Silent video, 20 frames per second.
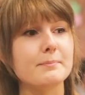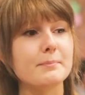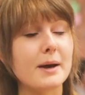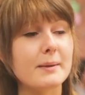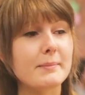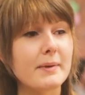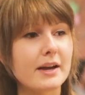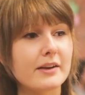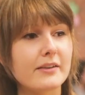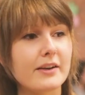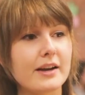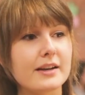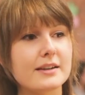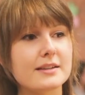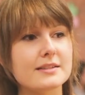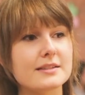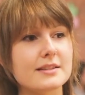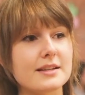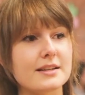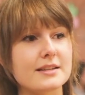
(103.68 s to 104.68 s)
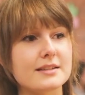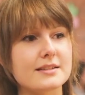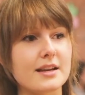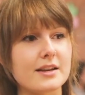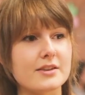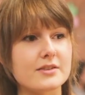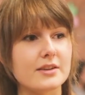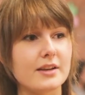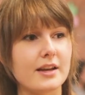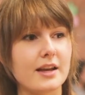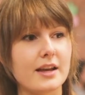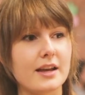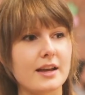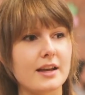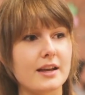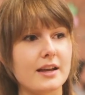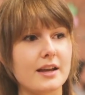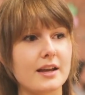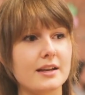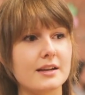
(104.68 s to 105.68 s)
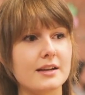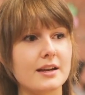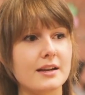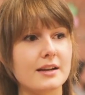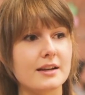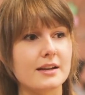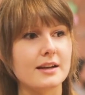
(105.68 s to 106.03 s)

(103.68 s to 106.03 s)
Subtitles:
My background is actually in